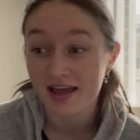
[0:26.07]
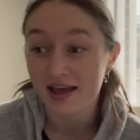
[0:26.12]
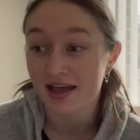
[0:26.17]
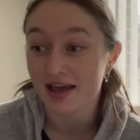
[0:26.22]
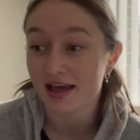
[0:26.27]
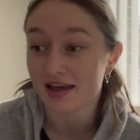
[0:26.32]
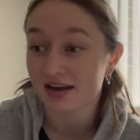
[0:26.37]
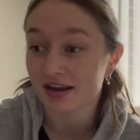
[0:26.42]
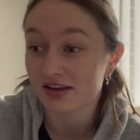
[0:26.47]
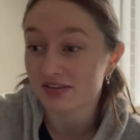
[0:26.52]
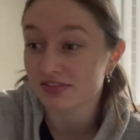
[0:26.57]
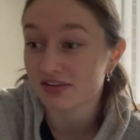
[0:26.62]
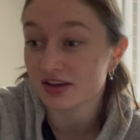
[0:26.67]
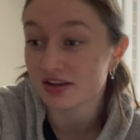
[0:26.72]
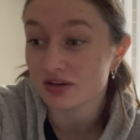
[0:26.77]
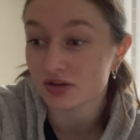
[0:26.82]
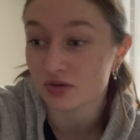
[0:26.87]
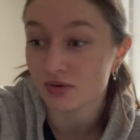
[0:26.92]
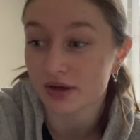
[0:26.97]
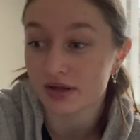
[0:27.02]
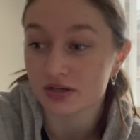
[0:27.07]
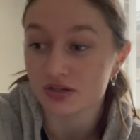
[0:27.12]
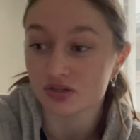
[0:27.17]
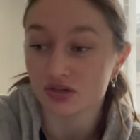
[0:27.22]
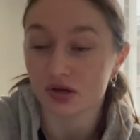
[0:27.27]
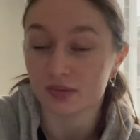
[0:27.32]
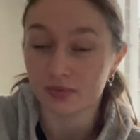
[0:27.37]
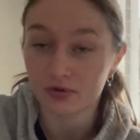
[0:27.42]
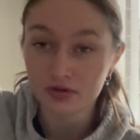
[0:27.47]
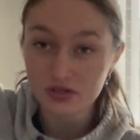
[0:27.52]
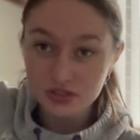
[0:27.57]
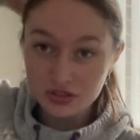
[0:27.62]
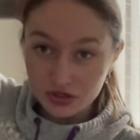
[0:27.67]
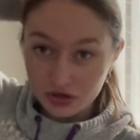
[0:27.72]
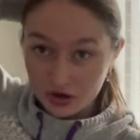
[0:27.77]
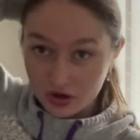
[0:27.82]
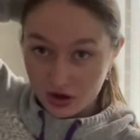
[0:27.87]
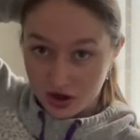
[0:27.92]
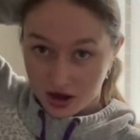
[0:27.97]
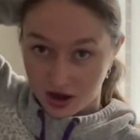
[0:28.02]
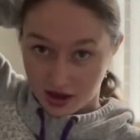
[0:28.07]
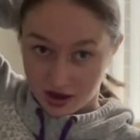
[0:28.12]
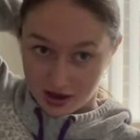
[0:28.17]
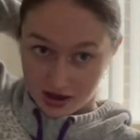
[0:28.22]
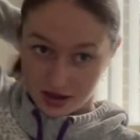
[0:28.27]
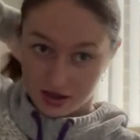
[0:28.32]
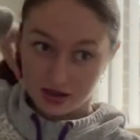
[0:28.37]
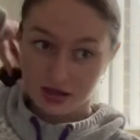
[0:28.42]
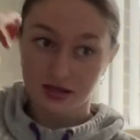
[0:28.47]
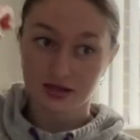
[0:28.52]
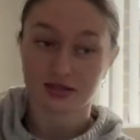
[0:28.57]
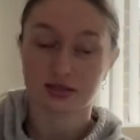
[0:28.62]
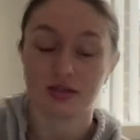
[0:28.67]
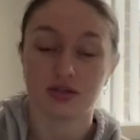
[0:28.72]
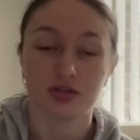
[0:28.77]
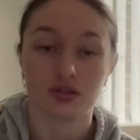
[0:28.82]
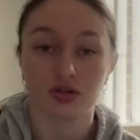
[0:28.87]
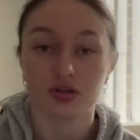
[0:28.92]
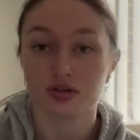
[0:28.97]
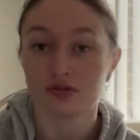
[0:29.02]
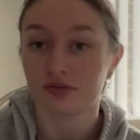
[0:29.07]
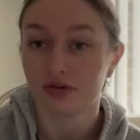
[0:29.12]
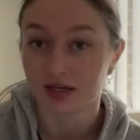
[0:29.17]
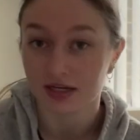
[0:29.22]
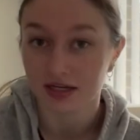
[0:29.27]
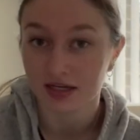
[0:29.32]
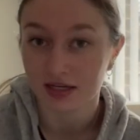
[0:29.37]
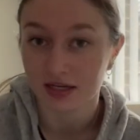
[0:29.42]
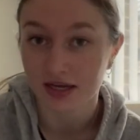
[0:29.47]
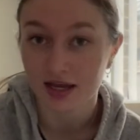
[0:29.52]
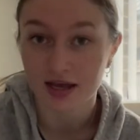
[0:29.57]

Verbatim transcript: and I found it quite enjoyable, so I continued reading,